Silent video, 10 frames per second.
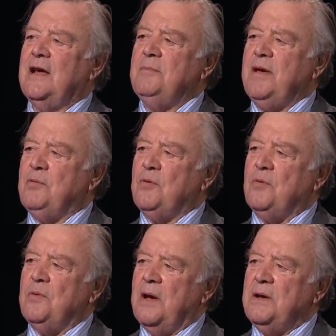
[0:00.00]

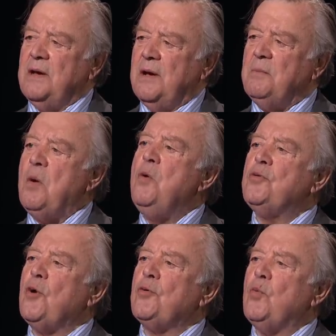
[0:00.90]
People who
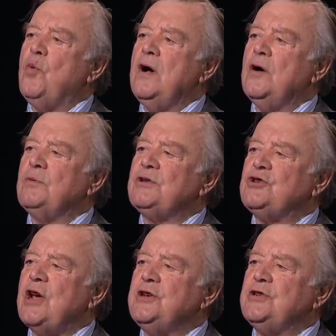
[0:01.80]
thought the world was
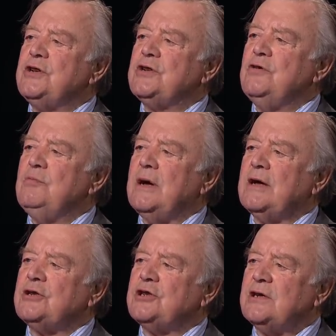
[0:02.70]
changing too
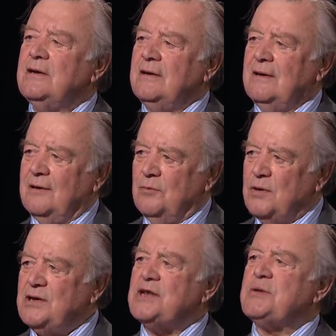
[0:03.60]
much
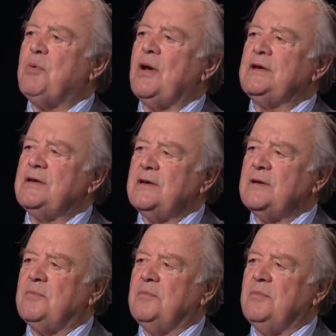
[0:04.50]
were
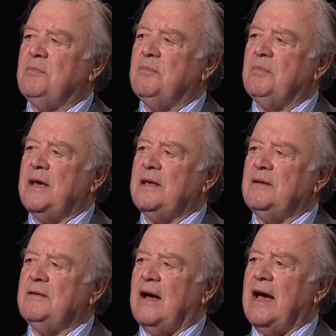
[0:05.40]
disappointed by
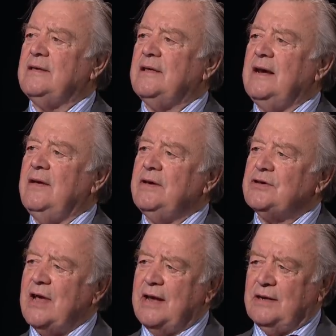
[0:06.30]
either their living
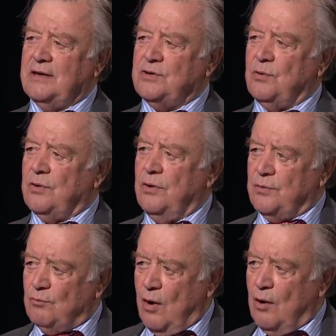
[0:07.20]
standards or, or
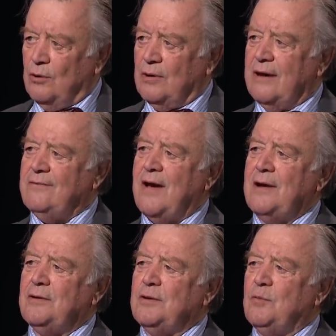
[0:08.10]
the role they
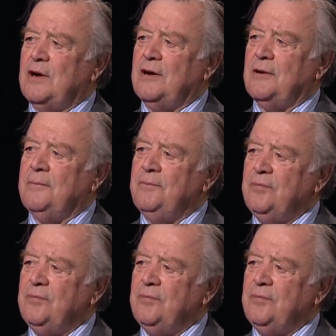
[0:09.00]
found in the world.